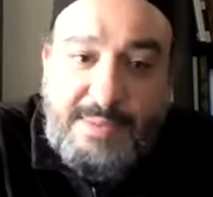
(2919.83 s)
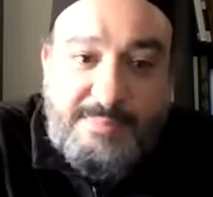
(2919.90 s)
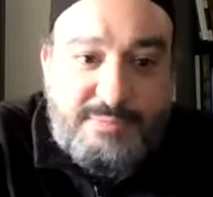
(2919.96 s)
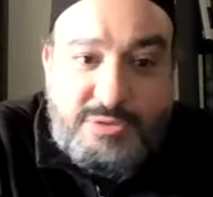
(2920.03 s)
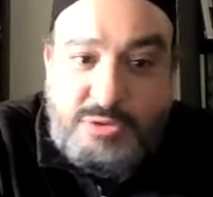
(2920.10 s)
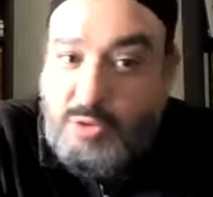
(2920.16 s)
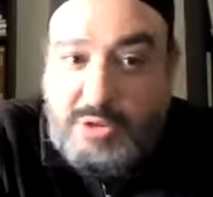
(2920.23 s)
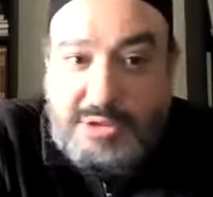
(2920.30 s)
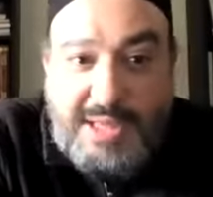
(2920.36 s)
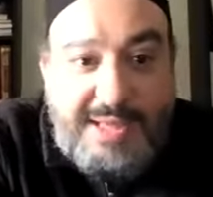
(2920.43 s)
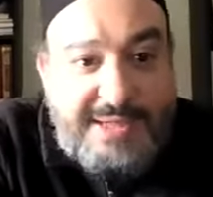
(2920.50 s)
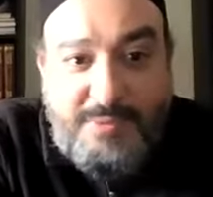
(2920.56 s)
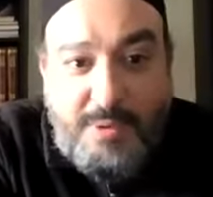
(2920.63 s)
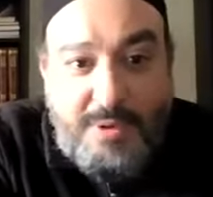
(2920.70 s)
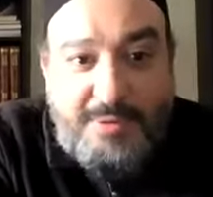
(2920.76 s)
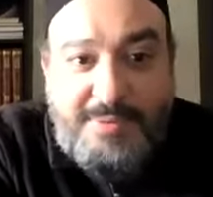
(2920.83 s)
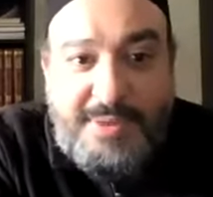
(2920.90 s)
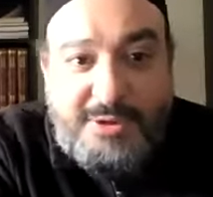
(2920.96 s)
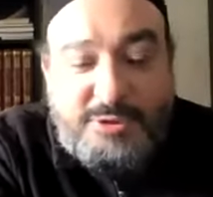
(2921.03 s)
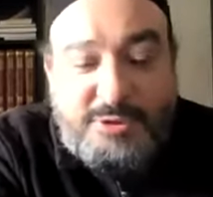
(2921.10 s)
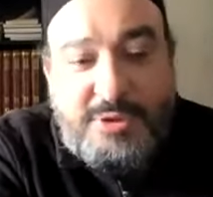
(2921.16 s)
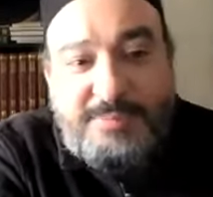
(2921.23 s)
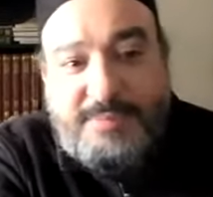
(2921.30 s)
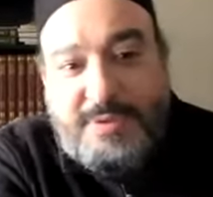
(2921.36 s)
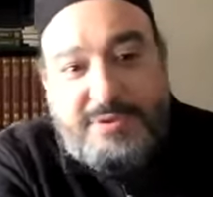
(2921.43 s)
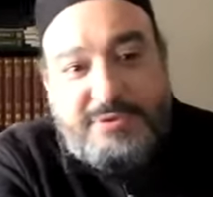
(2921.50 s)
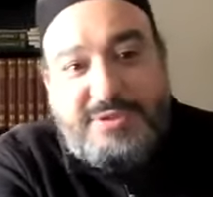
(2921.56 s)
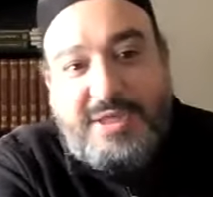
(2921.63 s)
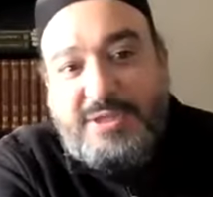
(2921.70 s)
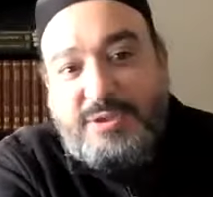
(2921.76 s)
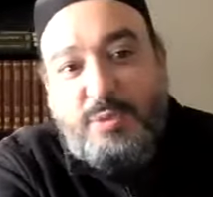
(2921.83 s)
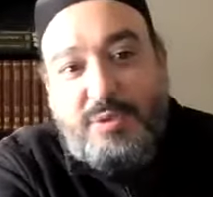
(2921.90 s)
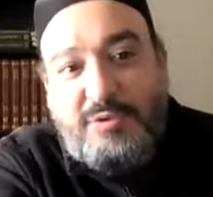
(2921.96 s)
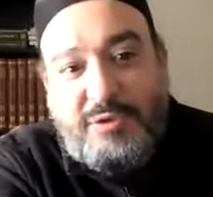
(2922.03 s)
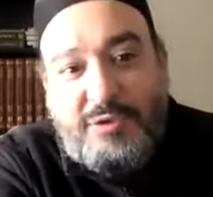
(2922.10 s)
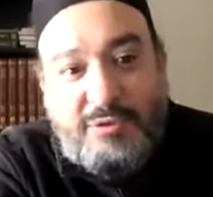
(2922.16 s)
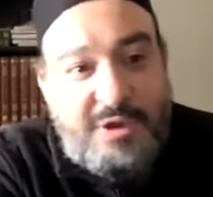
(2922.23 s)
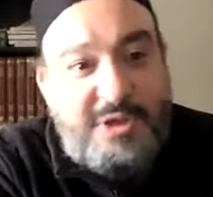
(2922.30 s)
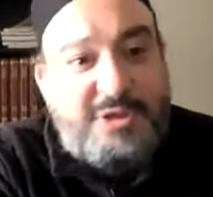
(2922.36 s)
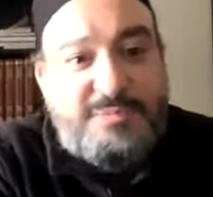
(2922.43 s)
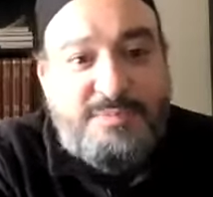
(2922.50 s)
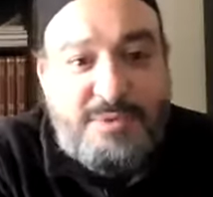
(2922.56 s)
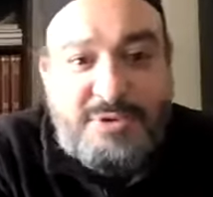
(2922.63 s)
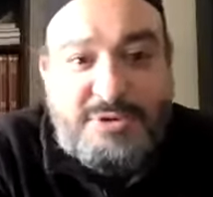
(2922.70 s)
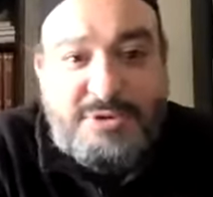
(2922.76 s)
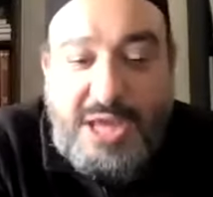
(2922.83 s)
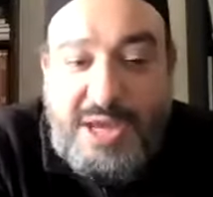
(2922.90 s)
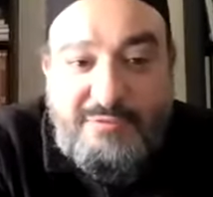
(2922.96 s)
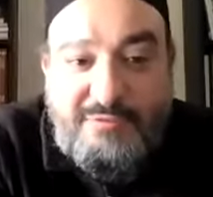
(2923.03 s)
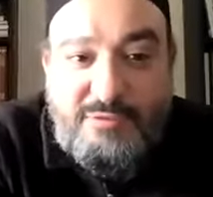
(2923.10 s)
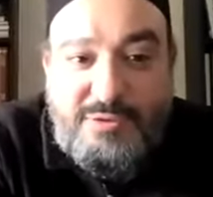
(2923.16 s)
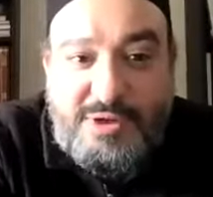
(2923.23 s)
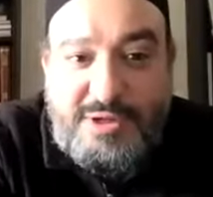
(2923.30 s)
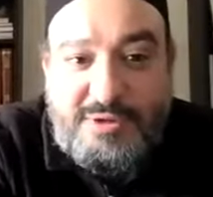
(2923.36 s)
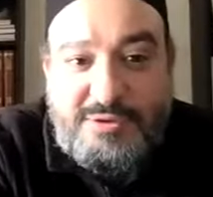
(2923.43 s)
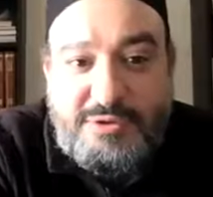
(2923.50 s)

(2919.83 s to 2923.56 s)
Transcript: I'm so glad he went on that trip because that's one of the greatest books ever written.